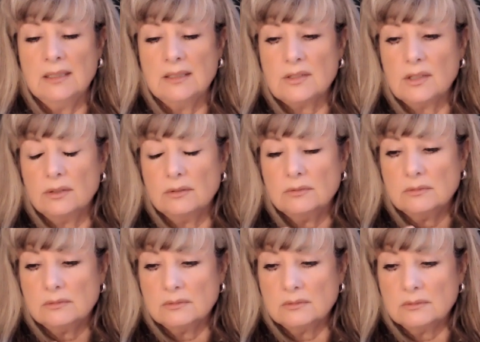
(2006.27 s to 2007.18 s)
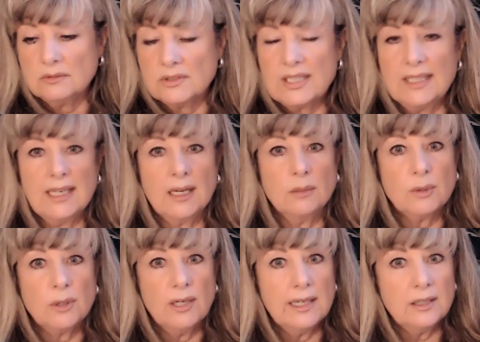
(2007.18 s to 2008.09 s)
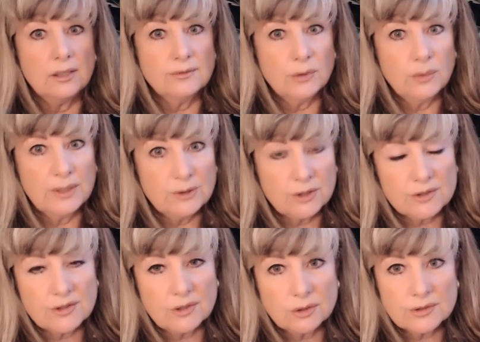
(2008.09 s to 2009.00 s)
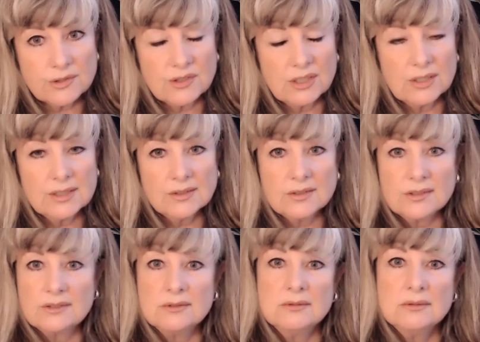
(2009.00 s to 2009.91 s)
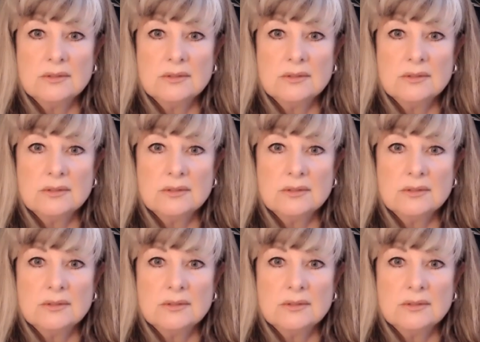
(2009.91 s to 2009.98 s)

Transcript: So taking a break over the winter solstice,